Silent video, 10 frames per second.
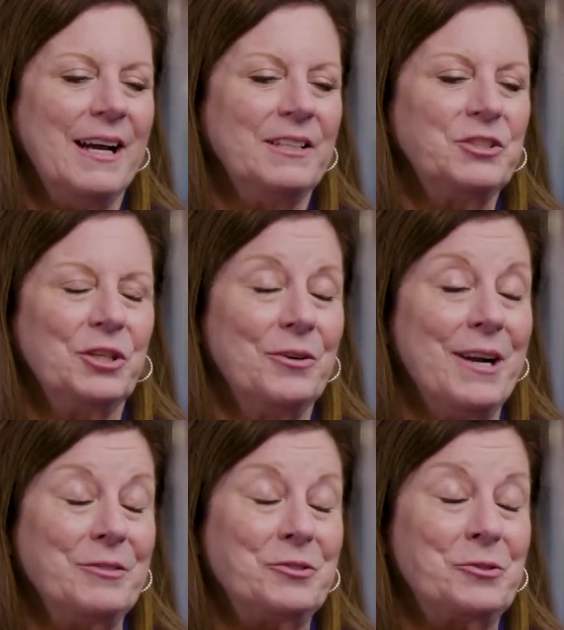a
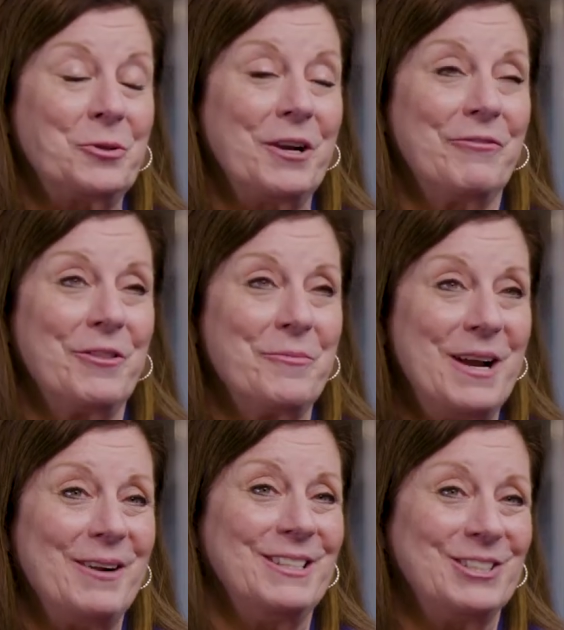turnaround story for the
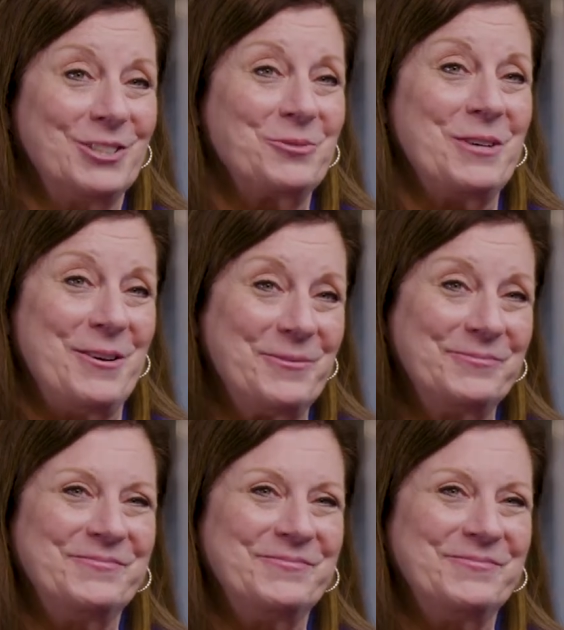marriage as well.